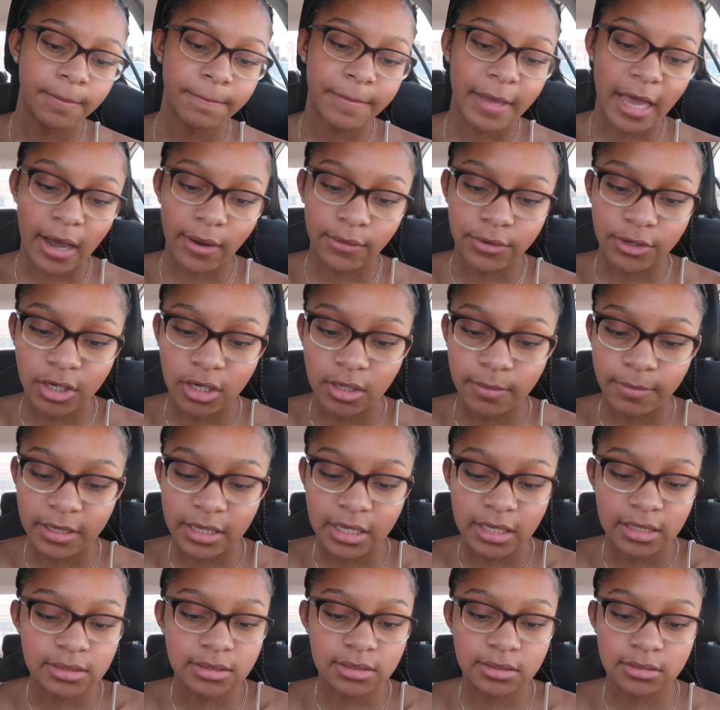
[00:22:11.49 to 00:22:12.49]
powder, but
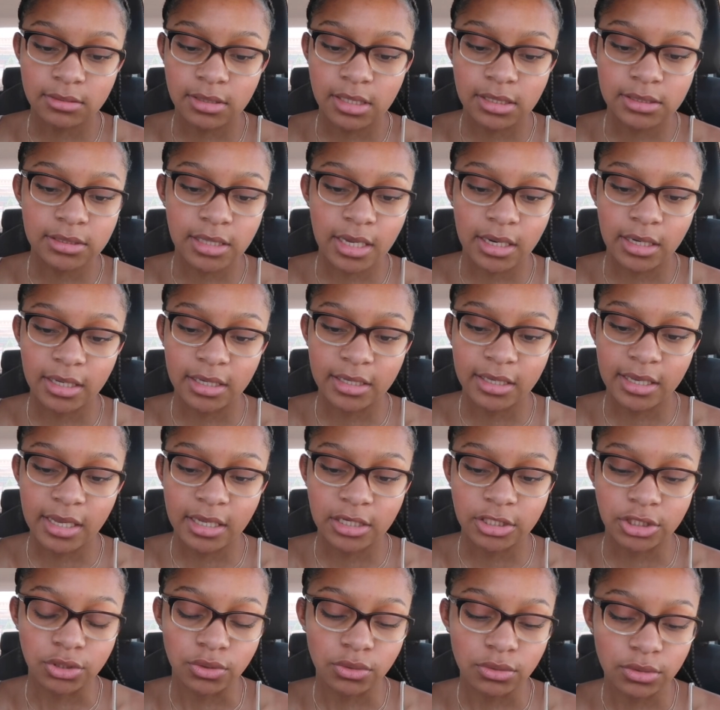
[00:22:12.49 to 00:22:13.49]
he he said he
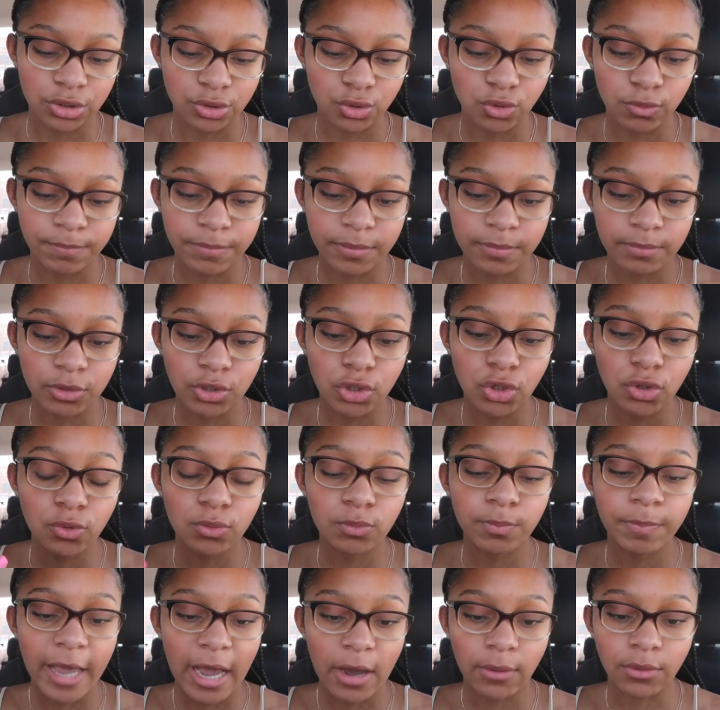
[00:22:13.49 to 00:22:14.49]
can't do nude
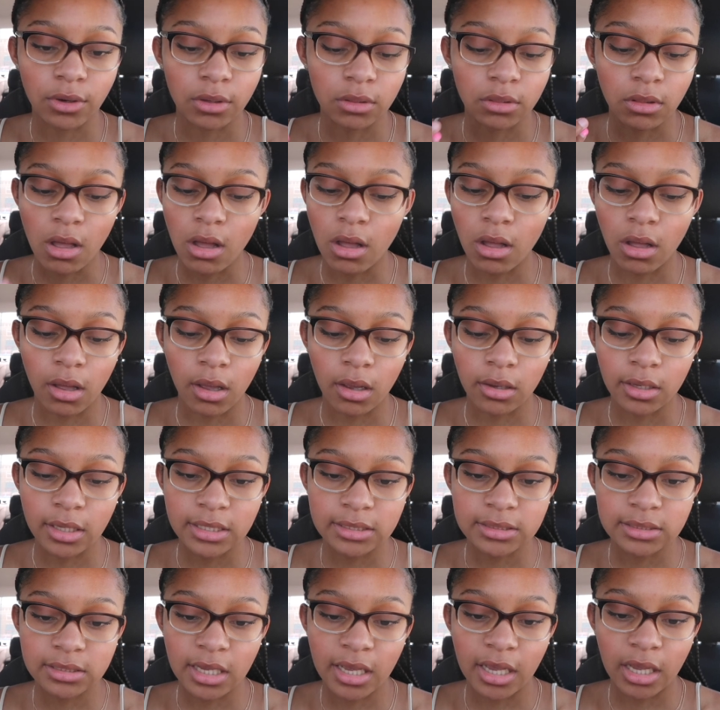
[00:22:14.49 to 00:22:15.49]
nude powder long.
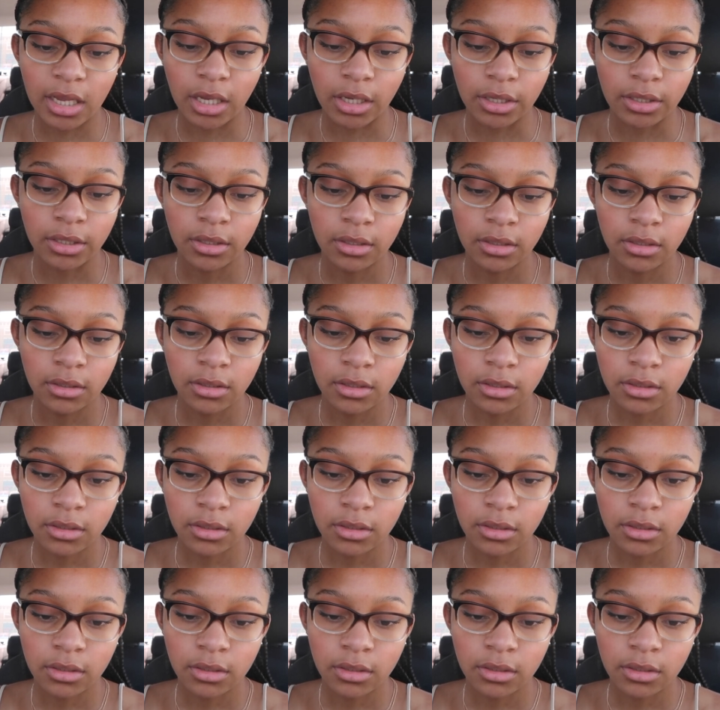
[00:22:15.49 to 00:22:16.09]
He's saying